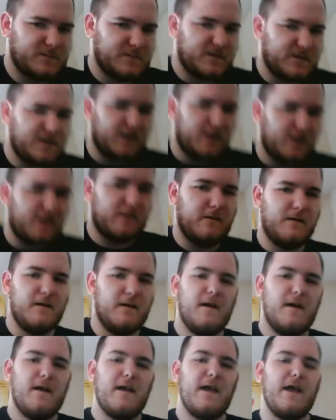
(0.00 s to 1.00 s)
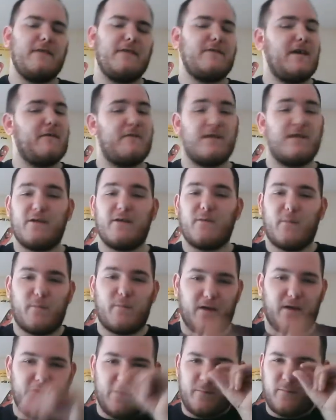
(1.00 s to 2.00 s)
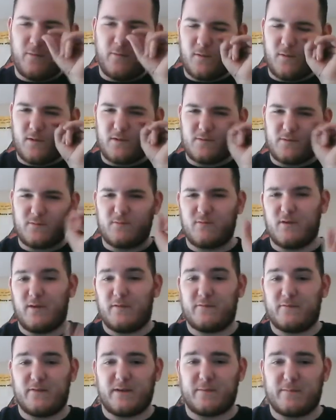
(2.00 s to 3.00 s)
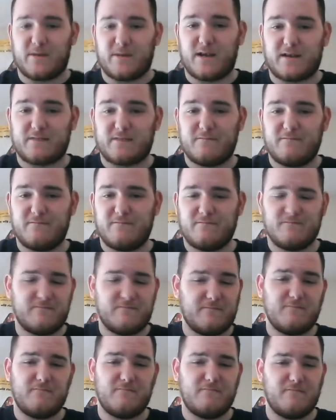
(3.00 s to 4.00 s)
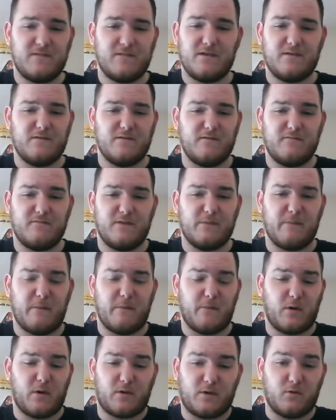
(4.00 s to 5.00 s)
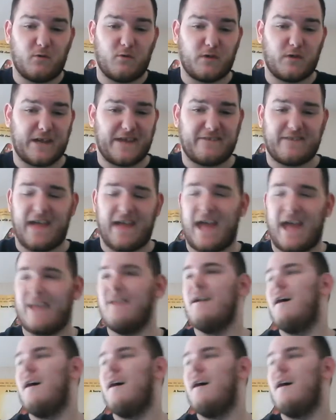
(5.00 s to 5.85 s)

And yet we never brought the poor gorilla thing back. When you read my book, you'll get that.